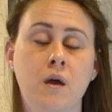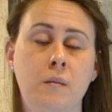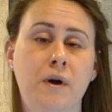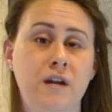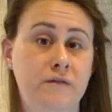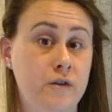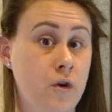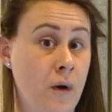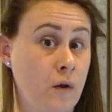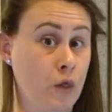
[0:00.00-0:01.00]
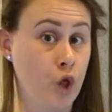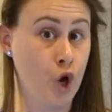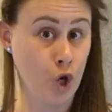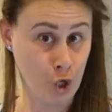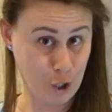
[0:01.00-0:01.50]
But if you go out
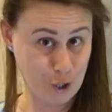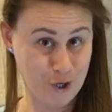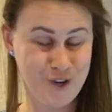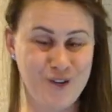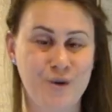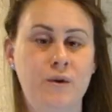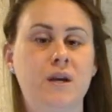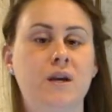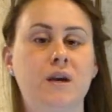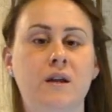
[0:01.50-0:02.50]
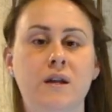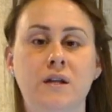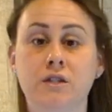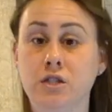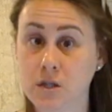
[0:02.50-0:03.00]
longer, you can get
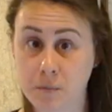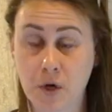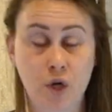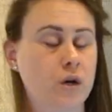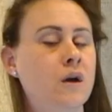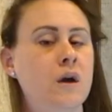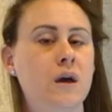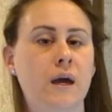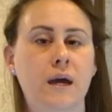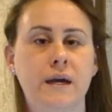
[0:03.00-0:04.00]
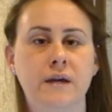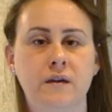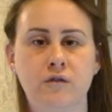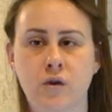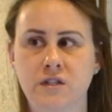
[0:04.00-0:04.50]
it cheaper. And
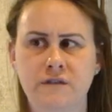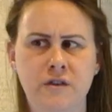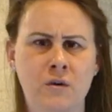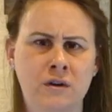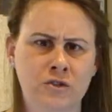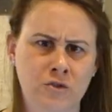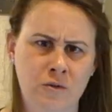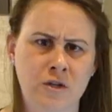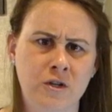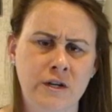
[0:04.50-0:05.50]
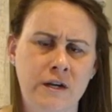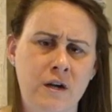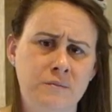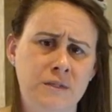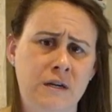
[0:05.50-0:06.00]
of course, if you go out shorter, it
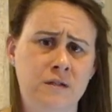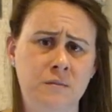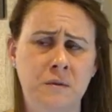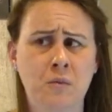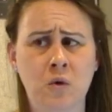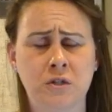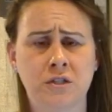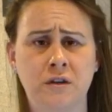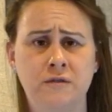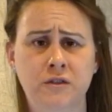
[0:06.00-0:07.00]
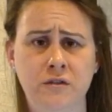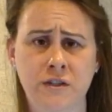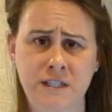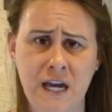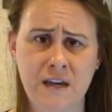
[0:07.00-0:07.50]
comes out to be more. So if you do
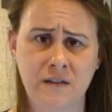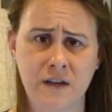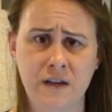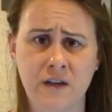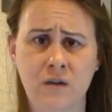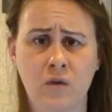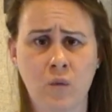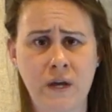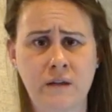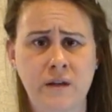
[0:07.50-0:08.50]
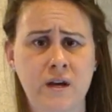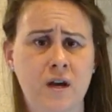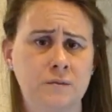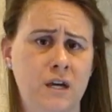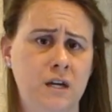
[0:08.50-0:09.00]
it daily or weekly, it
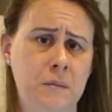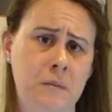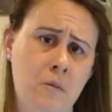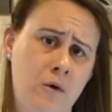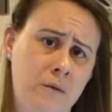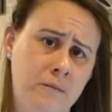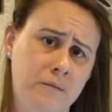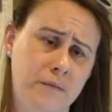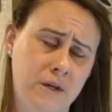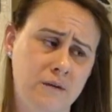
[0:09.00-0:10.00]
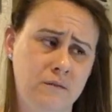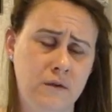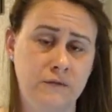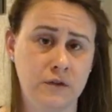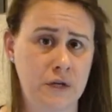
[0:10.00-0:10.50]
comes out to be more than
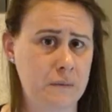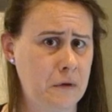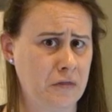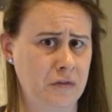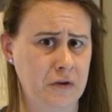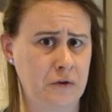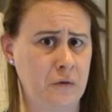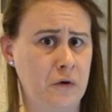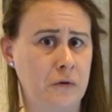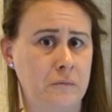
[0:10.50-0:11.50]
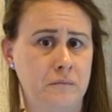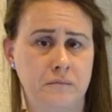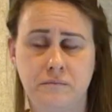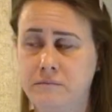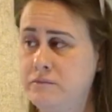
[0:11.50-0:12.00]
if you did it monthly or
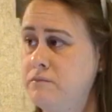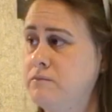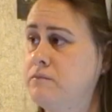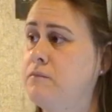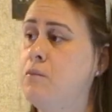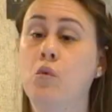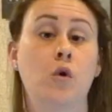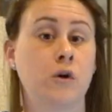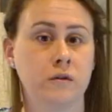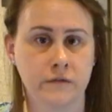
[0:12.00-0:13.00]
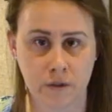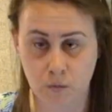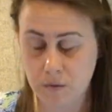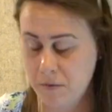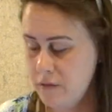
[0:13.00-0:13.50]
more than
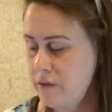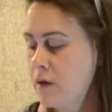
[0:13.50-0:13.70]
1 month.